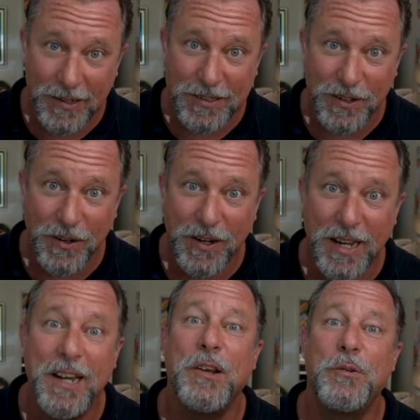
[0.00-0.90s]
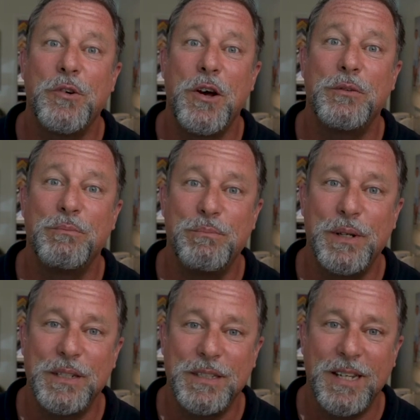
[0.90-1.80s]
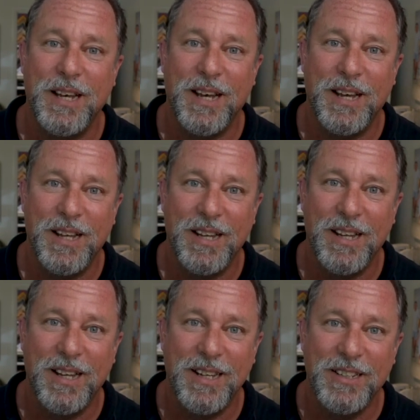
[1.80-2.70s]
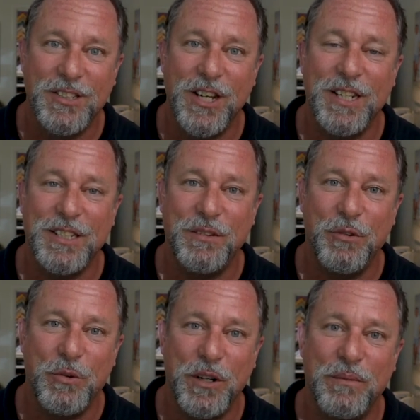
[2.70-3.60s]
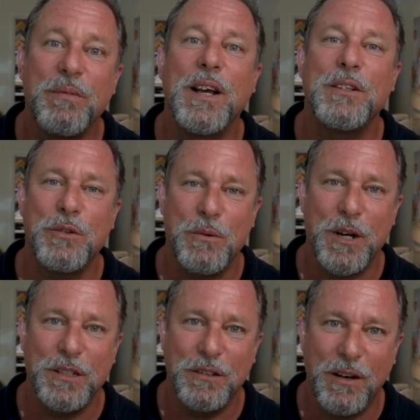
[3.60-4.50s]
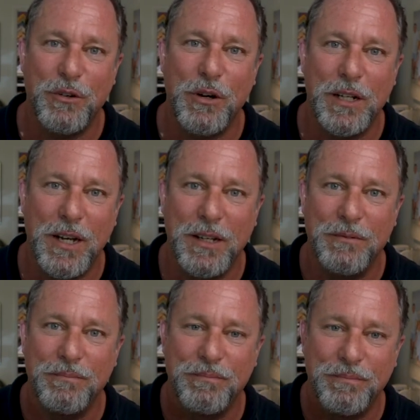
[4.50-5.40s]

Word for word: because I gotta get a new drone. But uh, share this if you would. Thanks very much. Have a great day.